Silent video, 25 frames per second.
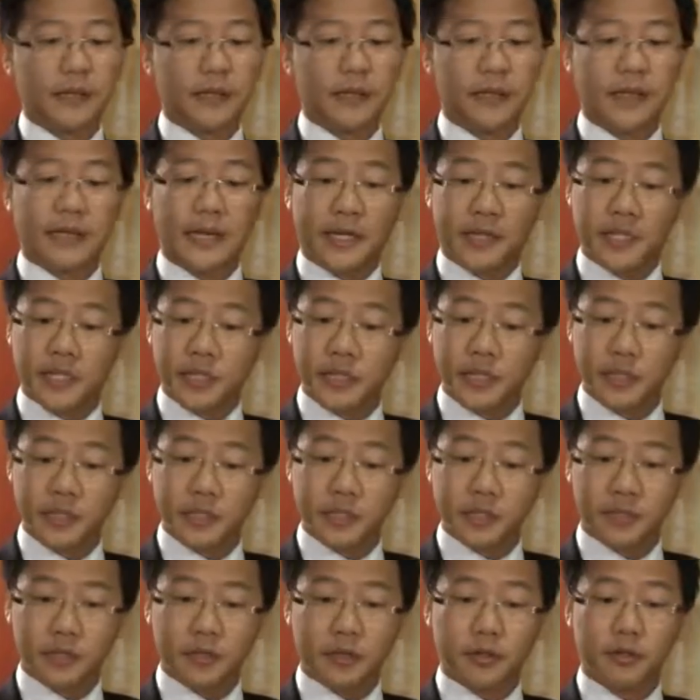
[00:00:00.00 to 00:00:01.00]
In
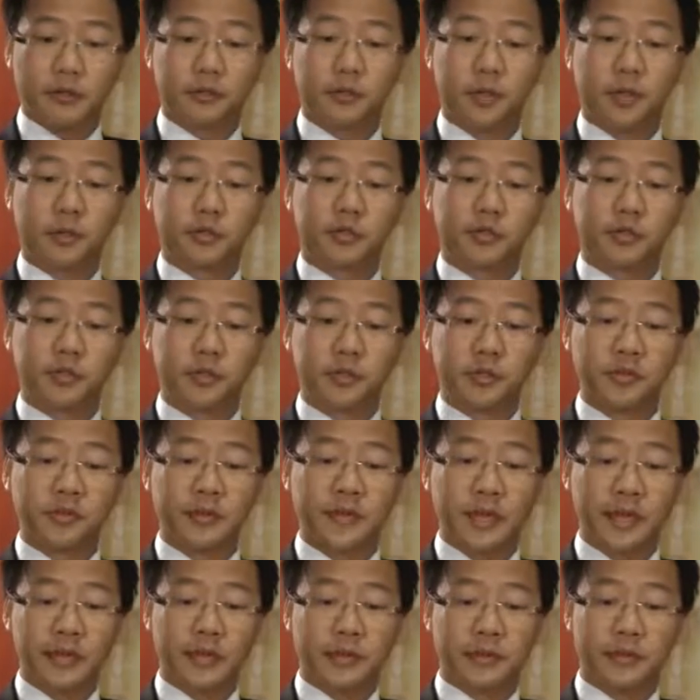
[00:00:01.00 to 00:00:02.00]
addition, we also note
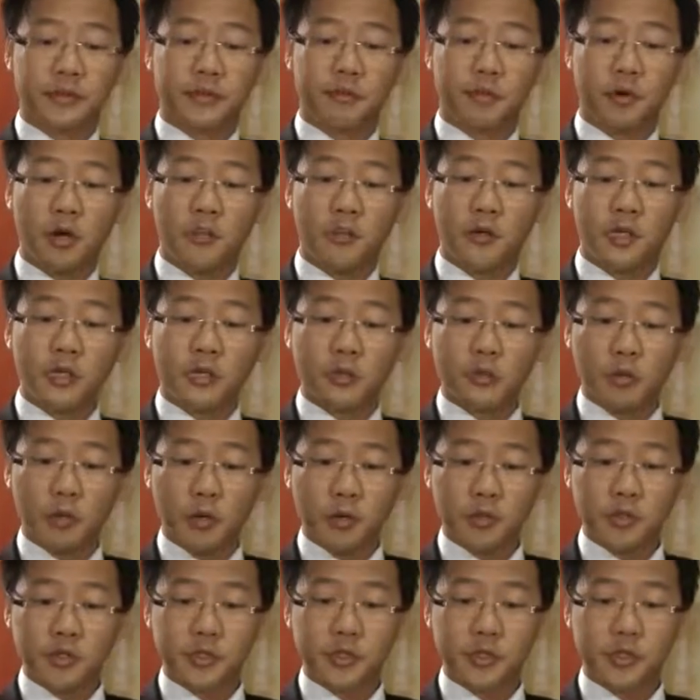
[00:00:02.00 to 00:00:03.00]
that the Permanent
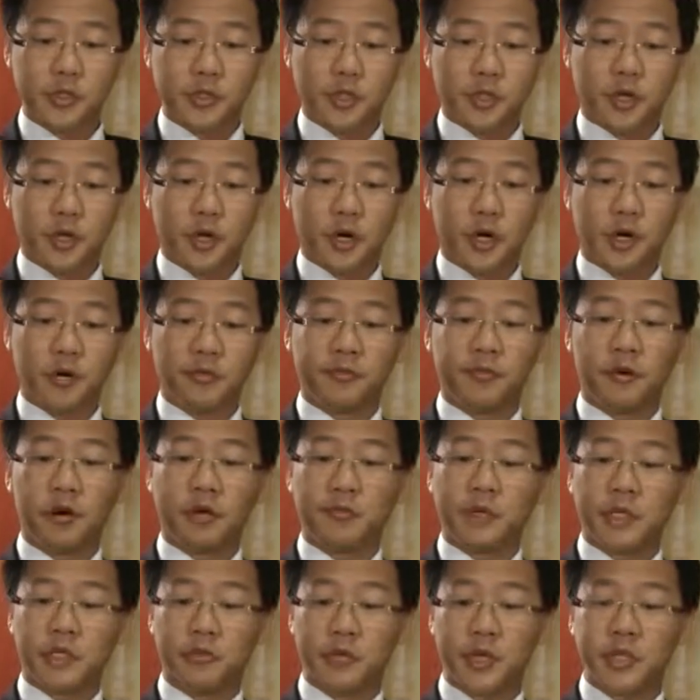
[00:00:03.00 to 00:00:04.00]
Court of
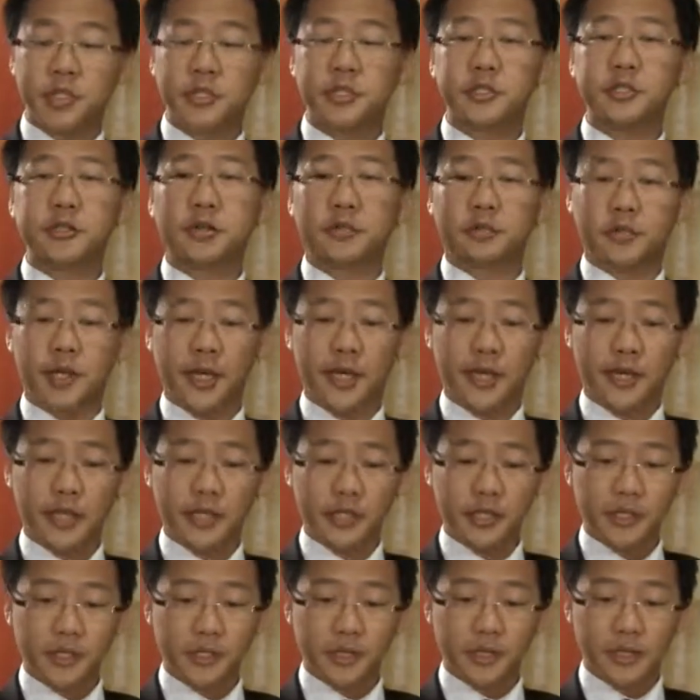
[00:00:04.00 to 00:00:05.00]
Arbitration of The
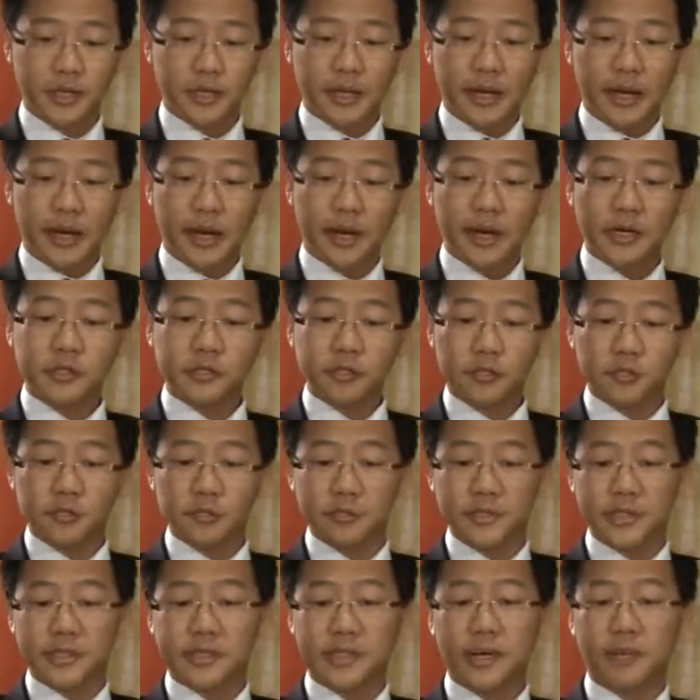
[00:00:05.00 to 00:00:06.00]
Hague has
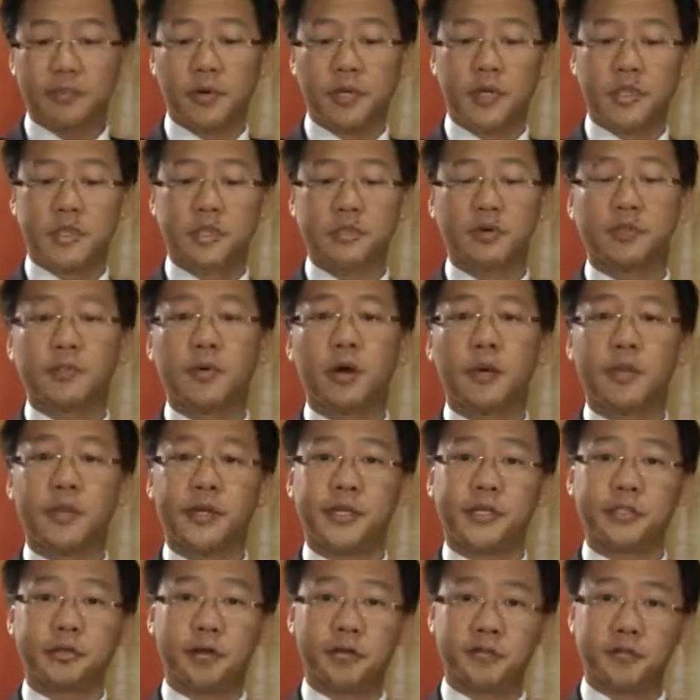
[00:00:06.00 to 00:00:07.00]
also established a
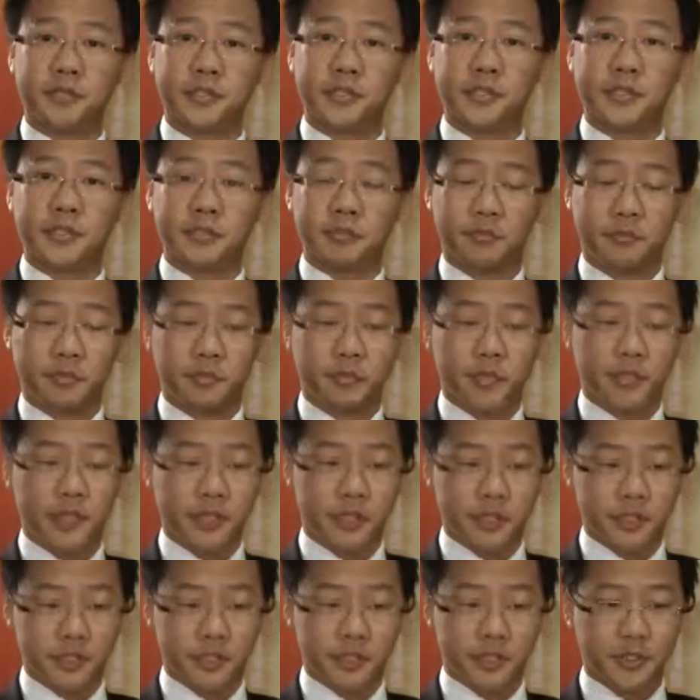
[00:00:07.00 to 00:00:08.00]
permanent office in
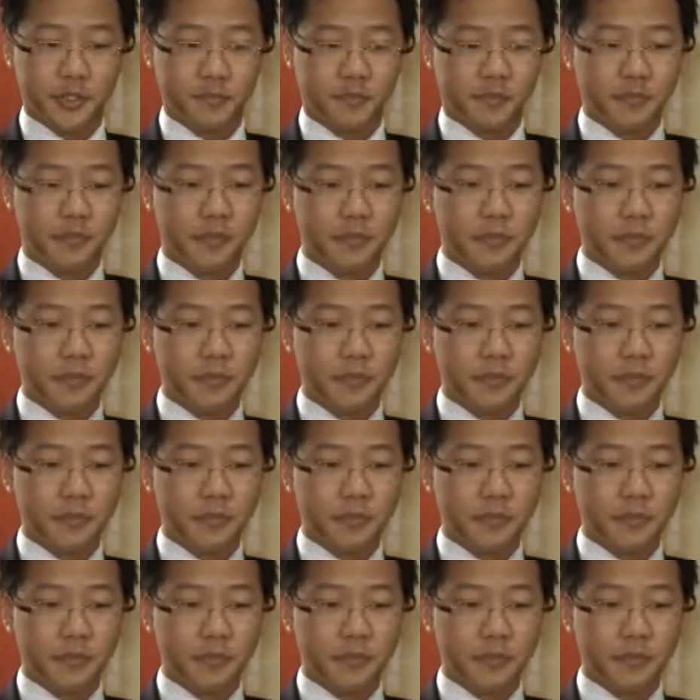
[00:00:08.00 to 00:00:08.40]
Mauritius.